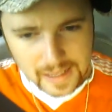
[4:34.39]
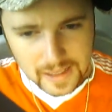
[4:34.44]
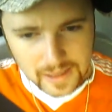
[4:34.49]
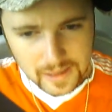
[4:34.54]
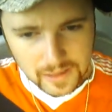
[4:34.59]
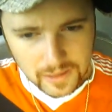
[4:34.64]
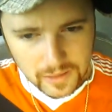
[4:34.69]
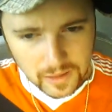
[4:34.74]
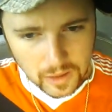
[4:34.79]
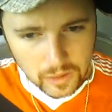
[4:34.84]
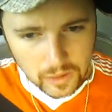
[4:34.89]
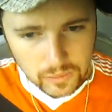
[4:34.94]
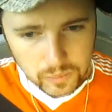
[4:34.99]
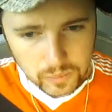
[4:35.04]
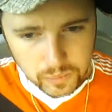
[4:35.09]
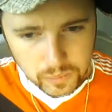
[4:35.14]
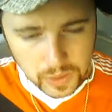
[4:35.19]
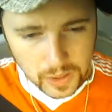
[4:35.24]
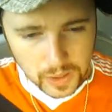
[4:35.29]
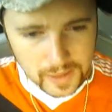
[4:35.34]

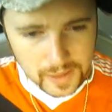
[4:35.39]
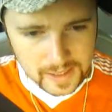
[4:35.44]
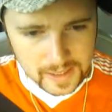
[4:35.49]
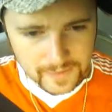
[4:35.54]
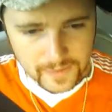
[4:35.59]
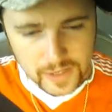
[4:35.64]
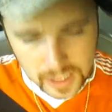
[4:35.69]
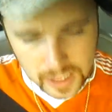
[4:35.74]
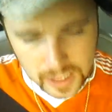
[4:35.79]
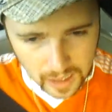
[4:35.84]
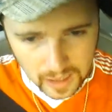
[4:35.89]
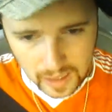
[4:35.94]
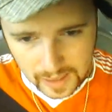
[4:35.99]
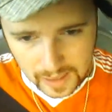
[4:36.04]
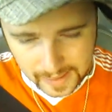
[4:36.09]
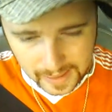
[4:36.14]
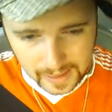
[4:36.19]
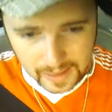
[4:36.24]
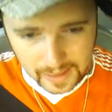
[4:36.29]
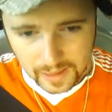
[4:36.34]
and you know, put on this
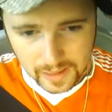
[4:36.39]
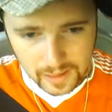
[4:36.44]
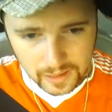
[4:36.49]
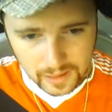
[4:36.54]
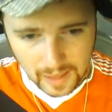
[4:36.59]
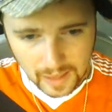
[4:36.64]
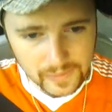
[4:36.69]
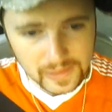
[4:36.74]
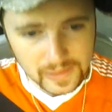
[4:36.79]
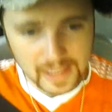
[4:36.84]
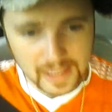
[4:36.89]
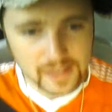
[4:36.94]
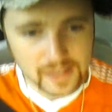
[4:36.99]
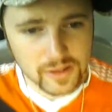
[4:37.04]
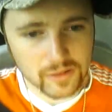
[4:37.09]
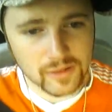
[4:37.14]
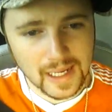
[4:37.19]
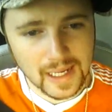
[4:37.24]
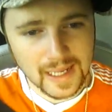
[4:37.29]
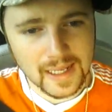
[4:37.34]
facade that
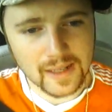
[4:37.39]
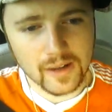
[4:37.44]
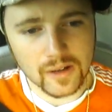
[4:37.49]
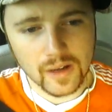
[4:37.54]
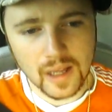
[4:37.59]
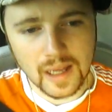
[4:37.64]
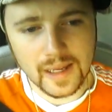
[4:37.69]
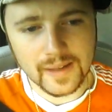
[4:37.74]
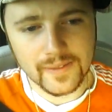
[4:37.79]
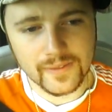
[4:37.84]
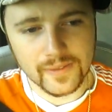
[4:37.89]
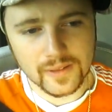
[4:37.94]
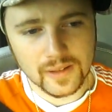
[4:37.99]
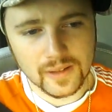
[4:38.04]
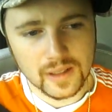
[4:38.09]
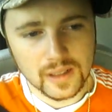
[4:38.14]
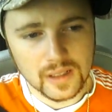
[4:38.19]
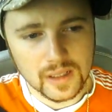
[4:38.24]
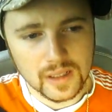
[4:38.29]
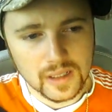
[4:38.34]
everything's okay in our
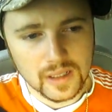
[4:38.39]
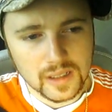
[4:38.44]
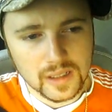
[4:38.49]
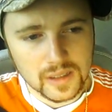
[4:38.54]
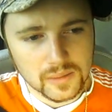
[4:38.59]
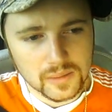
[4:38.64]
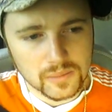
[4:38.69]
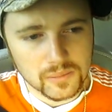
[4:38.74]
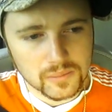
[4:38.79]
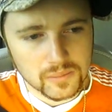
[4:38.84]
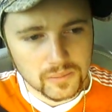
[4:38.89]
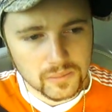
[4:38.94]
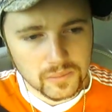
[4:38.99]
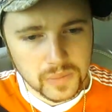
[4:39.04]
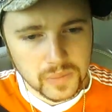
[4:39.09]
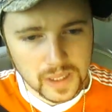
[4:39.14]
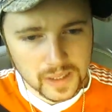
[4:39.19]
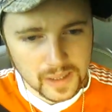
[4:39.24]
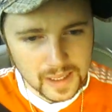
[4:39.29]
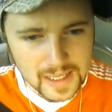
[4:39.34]
life.
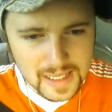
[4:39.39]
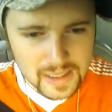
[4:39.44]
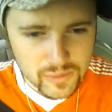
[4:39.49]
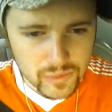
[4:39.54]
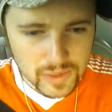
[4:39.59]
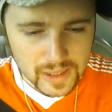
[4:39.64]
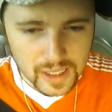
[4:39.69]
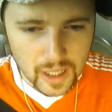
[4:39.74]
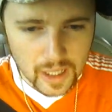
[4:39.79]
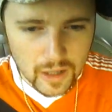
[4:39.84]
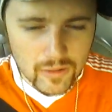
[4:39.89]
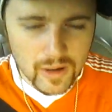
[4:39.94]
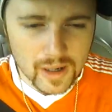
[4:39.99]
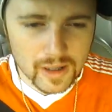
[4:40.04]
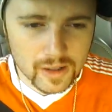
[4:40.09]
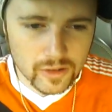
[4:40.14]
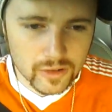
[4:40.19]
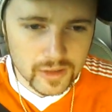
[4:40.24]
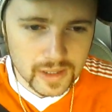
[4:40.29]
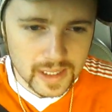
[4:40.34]
But unless
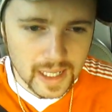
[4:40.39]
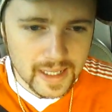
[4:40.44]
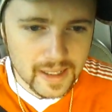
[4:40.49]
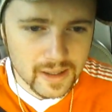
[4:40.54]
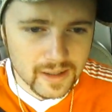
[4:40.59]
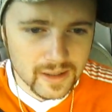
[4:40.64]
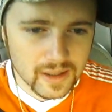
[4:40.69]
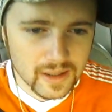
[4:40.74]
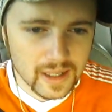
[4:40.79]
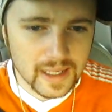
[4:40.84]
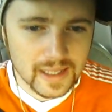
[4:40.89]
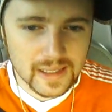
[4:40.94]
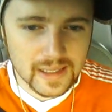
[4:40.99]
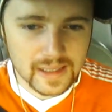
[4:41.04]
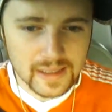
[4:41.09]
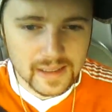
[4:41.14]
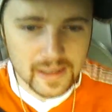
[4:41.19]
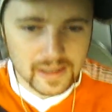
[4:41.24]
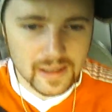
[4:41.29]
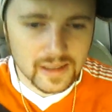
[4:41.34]
we know our
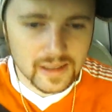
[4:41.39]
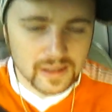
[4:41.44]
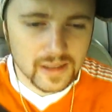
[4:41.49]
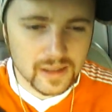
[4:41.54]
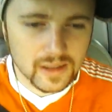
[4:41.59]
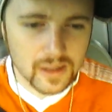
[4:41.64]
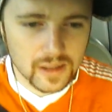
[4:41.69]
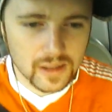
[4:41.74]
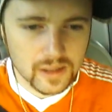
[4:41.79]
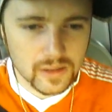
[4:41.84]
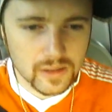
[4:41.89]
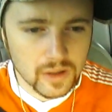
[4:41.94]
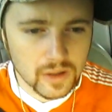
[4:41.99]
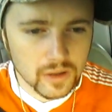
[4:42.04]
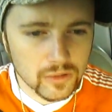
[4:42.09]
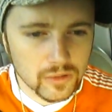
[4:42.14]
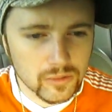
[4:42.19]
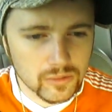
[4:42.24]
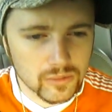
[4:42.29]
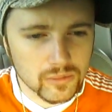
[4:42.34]
Creator
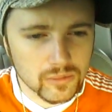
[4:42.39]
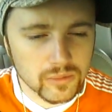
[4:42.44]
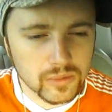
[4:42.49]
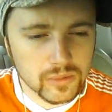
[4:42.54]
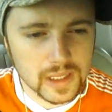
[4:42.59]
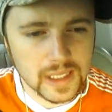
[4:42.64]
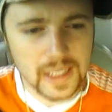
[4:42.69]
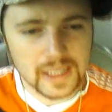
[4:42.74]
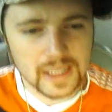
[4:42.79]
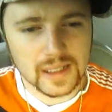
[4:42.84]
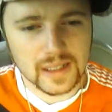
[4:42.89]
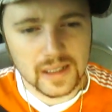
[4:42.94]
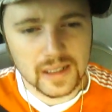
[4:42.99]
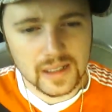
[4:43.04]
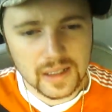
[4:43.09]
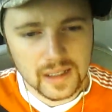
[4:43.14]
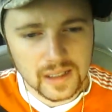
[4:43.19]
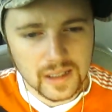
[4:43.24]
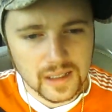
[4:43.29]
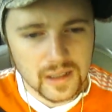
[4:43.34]
and you know
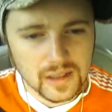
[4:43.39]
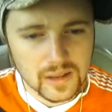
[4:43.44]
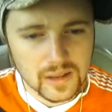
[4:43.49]
we,